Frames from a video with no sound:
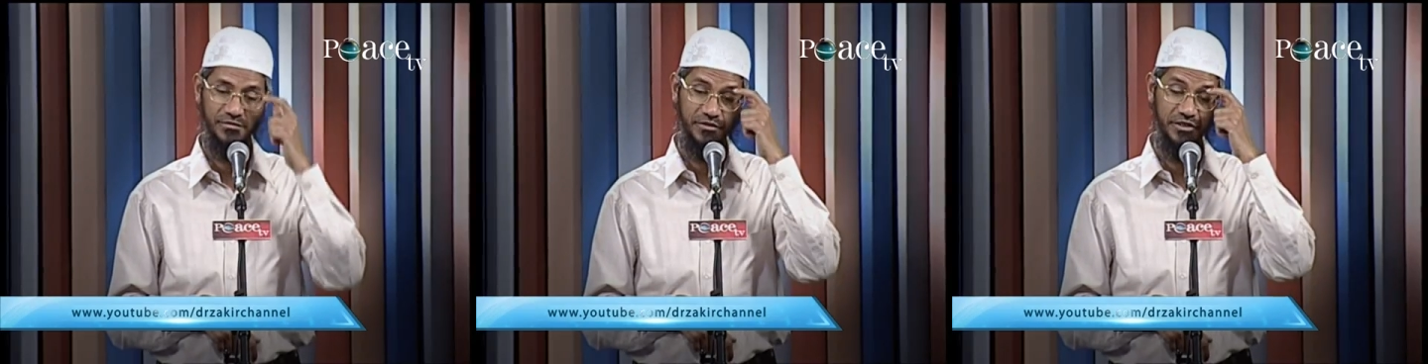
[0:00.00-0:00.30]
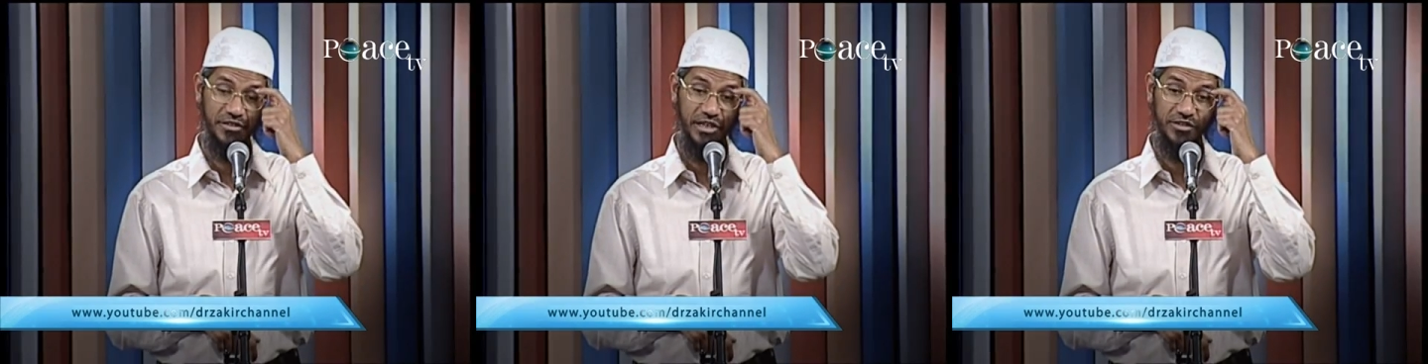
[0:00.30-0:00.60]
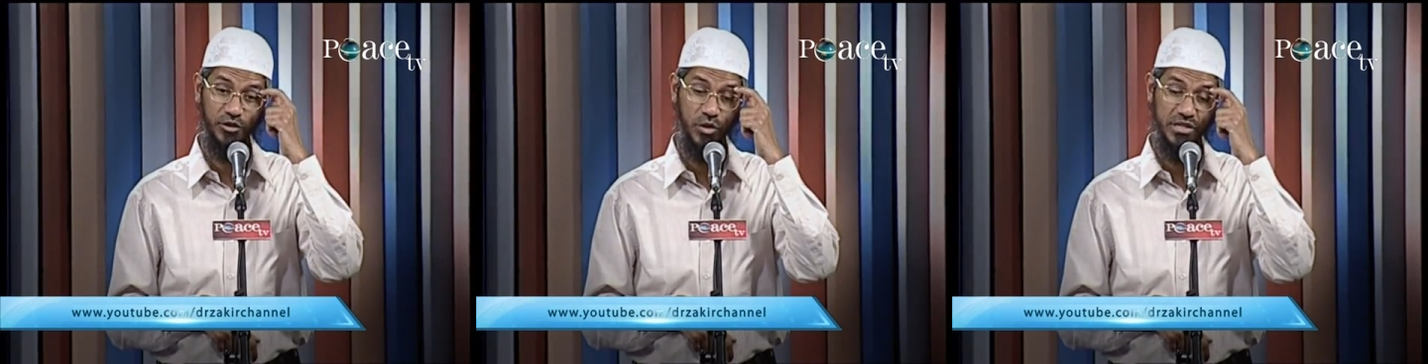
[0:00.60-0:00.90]
This starts
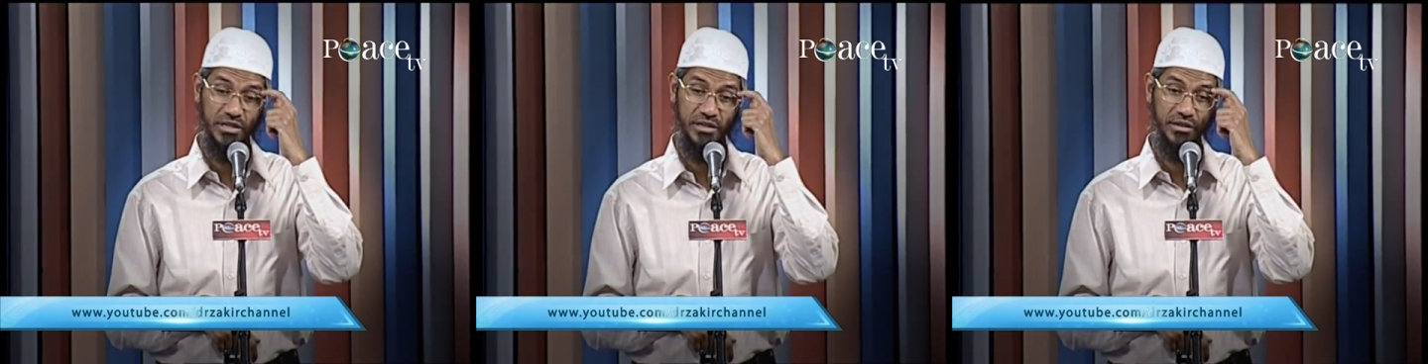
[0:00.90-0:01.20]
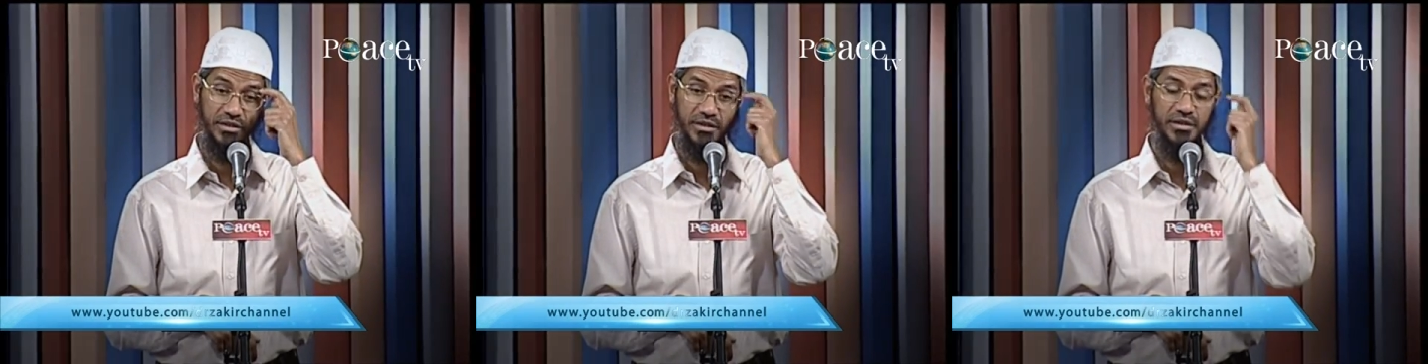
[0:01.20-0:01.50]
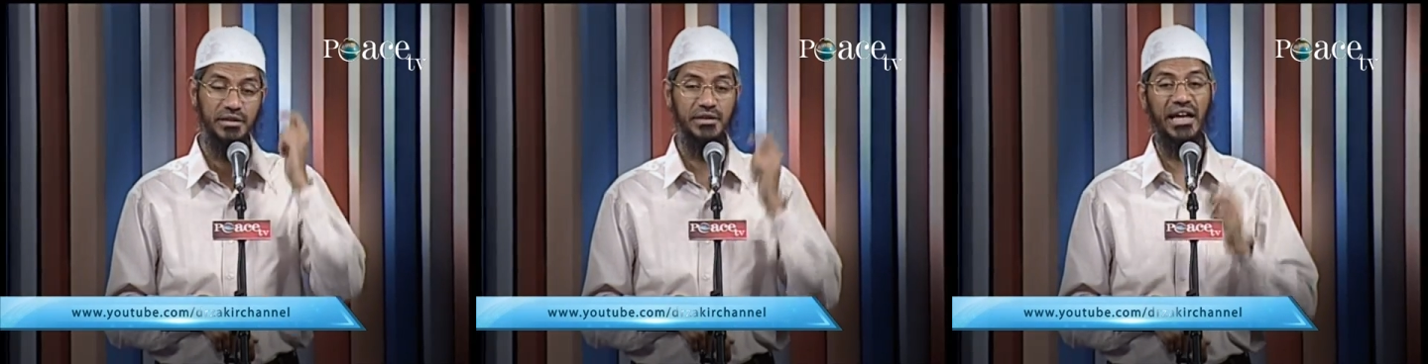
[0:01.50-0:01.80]
the question
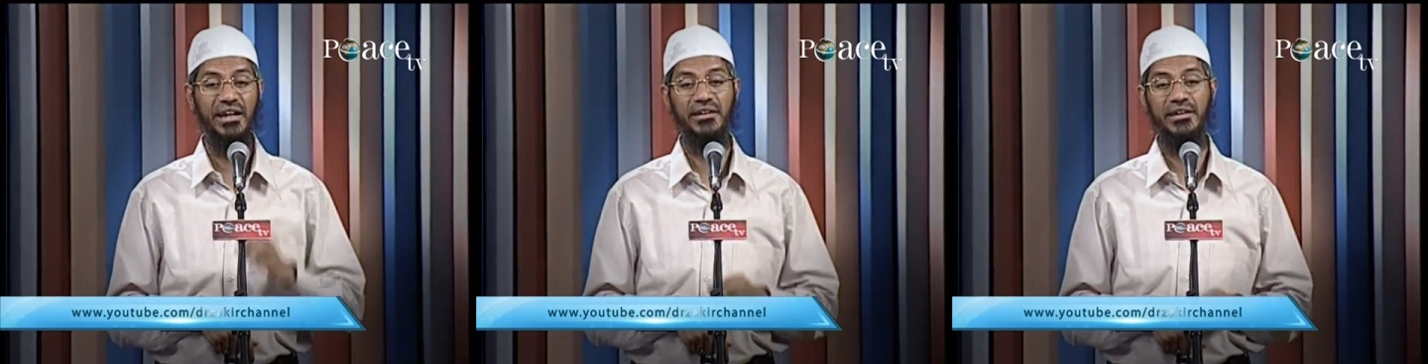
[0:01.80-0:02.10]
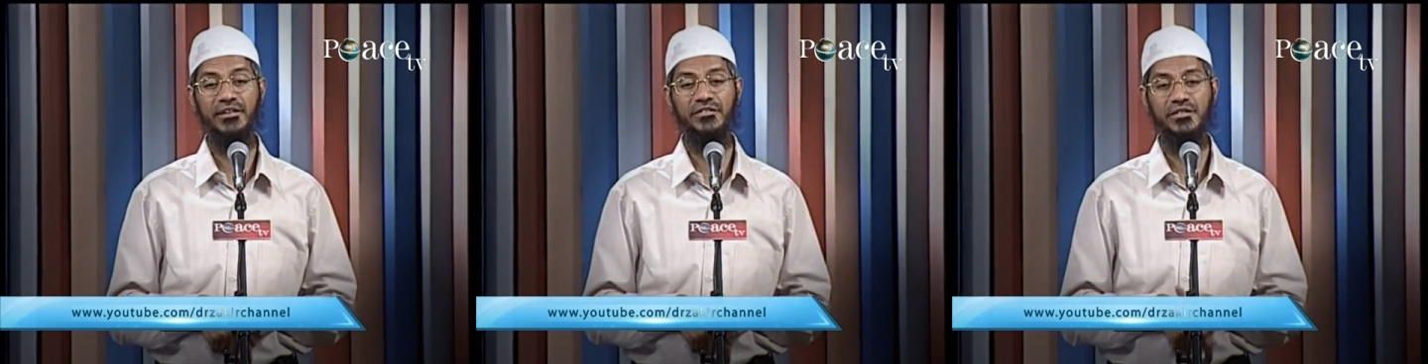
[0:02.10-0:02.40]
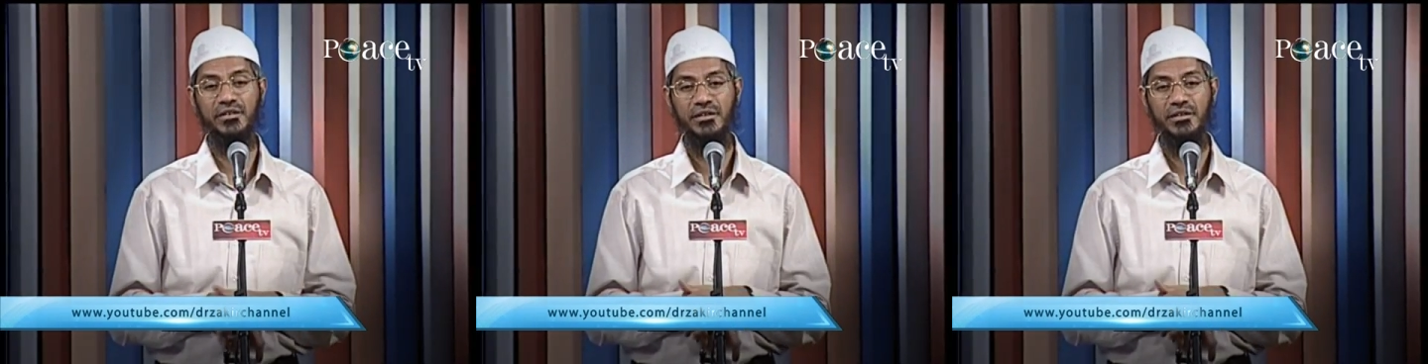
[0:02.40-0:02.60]
that if